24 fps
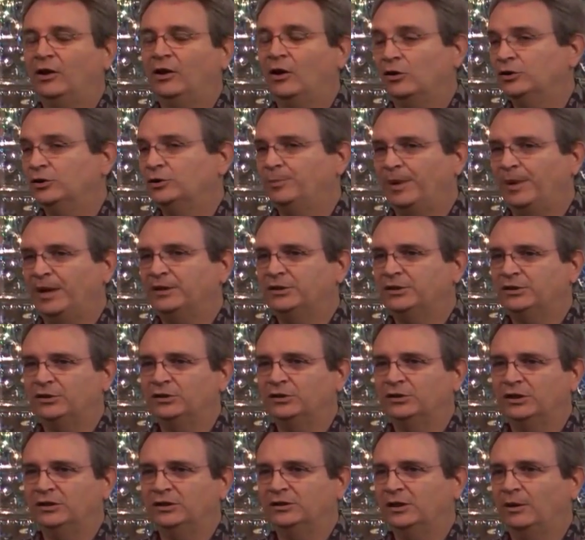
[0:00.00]
the
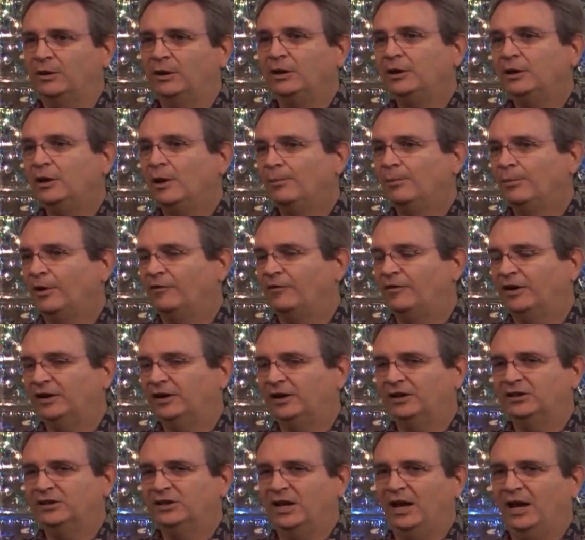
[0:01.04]
Ghostbusters is a perfect
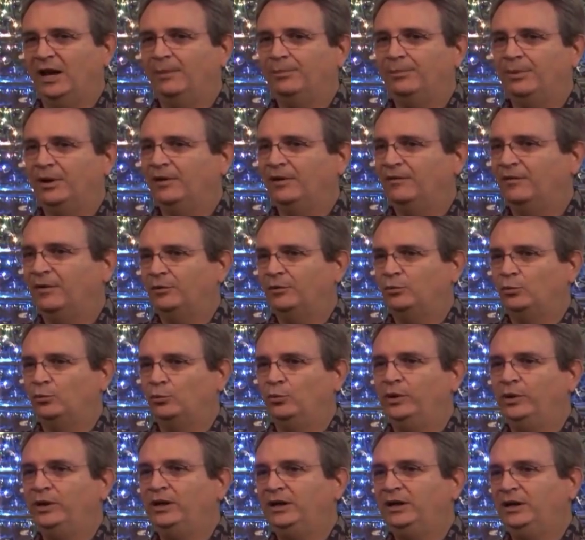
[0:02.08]
example a
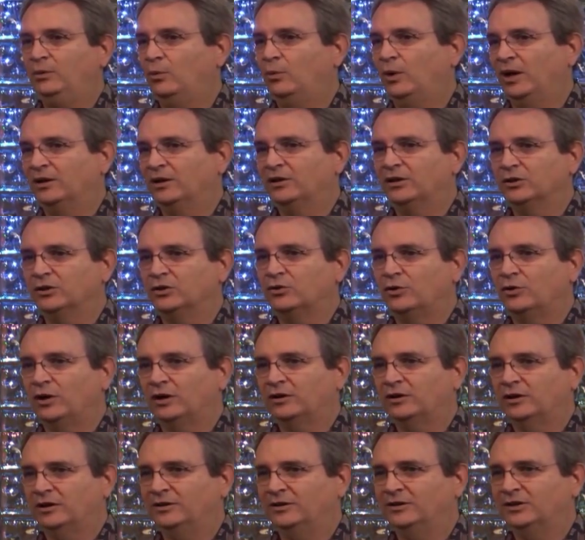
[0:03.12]
really
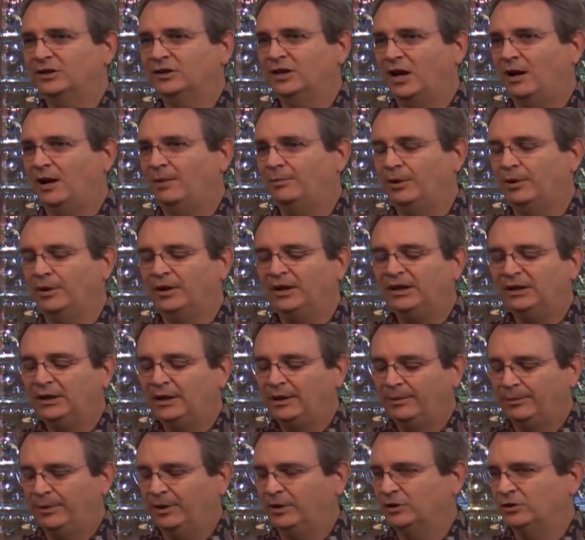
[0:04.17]
well-constructed ensemble,
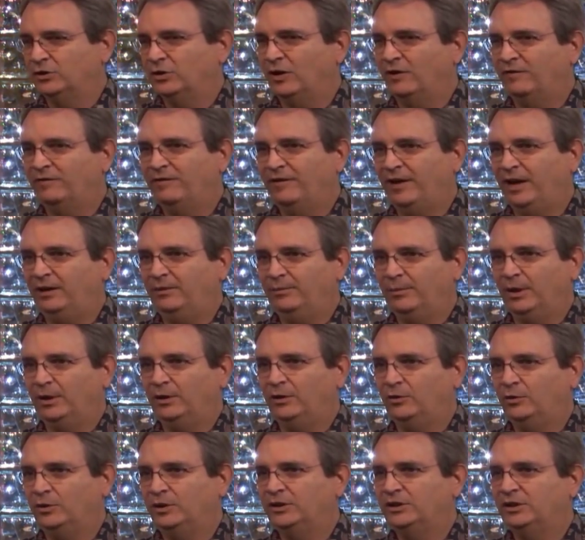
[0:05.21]
because you have Venkman,
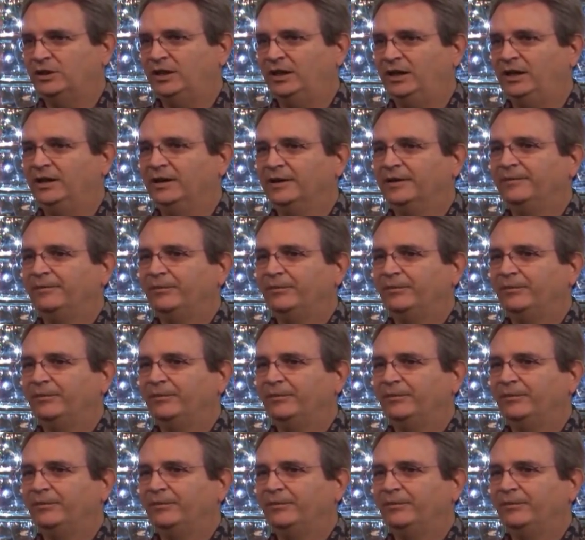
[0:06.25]
who is the,